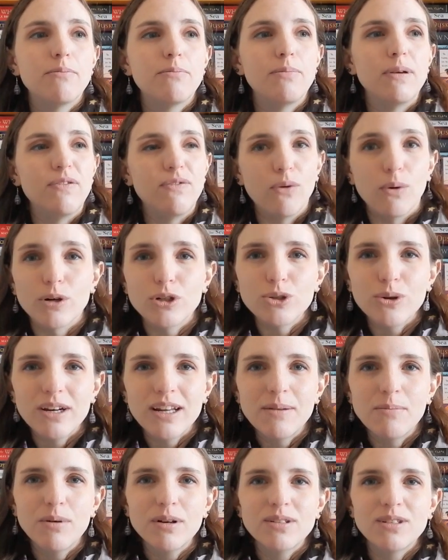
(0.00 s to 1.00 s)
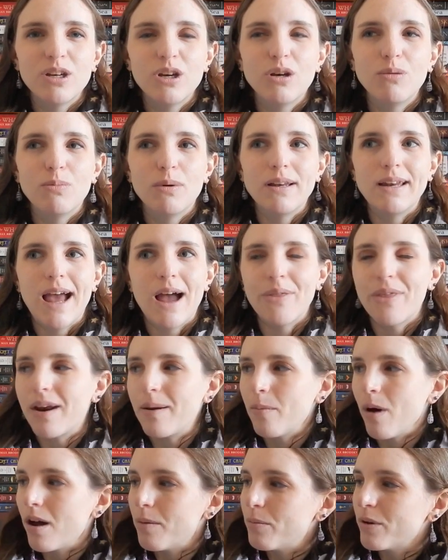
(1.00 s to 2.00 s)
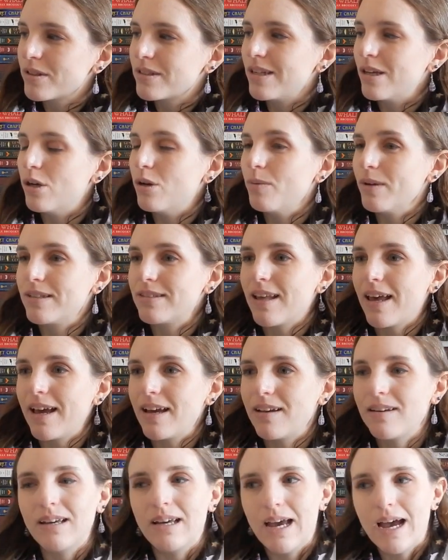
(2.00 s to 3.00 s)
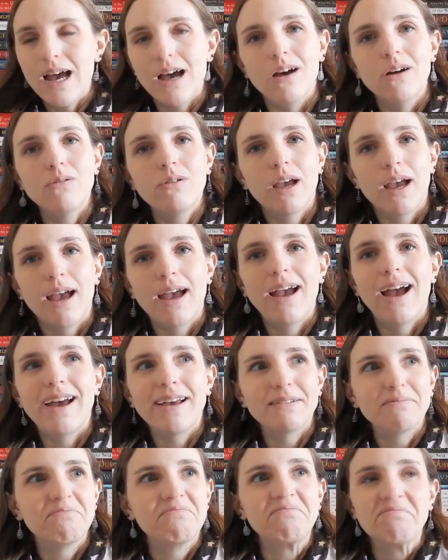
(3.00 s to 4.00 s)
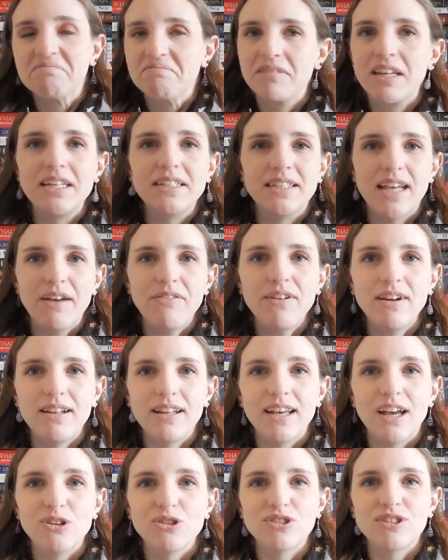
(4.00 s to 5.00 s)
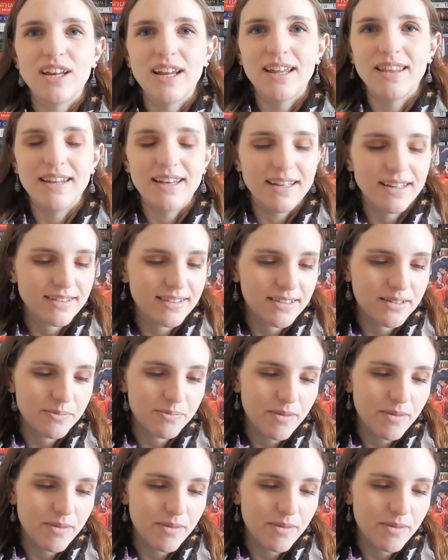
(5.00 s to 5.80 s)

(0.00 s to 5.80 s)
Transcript: before joining BookTube, but now that I'm on BookTube, it's like, yeah, okay, I can definitely understand this.